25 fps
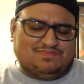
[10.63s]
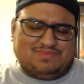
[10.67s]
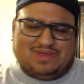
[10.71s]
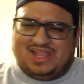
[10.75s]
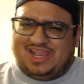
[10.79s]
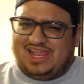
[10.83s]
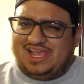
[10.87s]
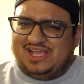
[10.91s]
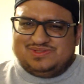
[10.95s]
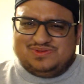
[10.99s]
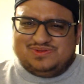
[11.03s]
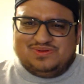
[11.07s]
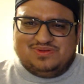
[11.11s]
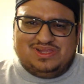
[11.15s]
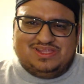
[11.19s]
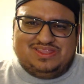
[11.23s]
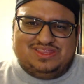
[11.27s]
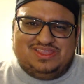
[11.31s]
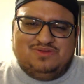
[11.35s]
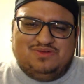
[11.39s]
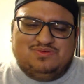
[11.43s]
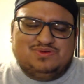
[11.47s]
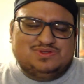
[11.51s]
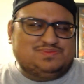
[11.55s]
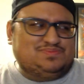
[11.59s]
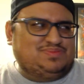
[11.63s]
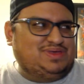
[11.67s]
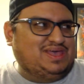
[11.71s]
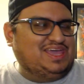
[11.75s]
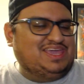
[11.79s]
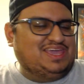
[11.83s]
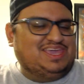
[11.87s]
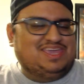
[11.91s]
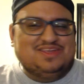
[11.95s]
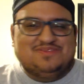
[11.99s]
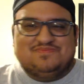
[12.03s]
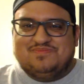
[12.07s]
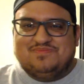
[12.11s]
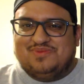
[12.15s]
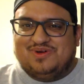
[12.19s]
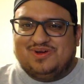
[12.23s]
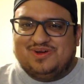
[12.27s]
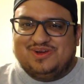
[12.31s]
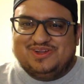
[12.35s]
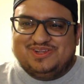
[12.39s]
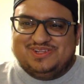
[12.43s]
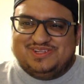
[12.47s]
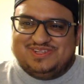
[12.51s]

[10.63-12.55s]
last one I think was back in March.